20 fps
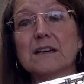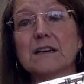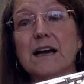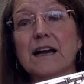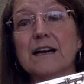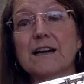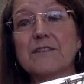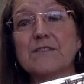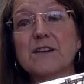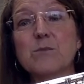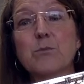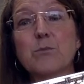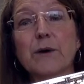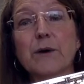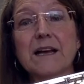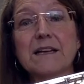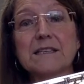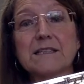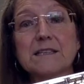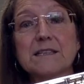if you
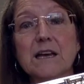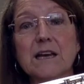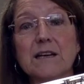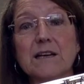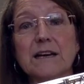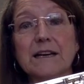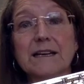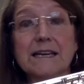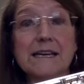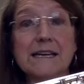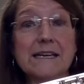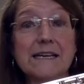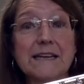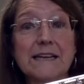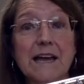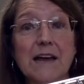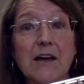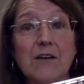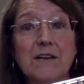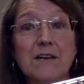press a key
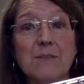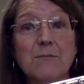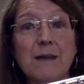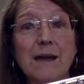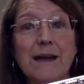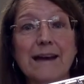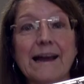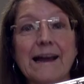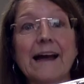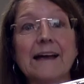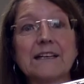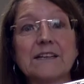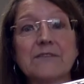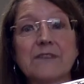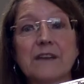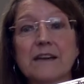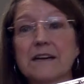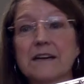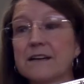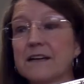down, it might
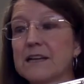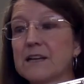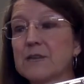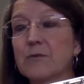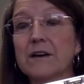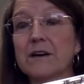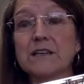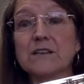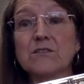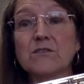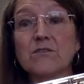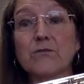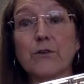activate another one.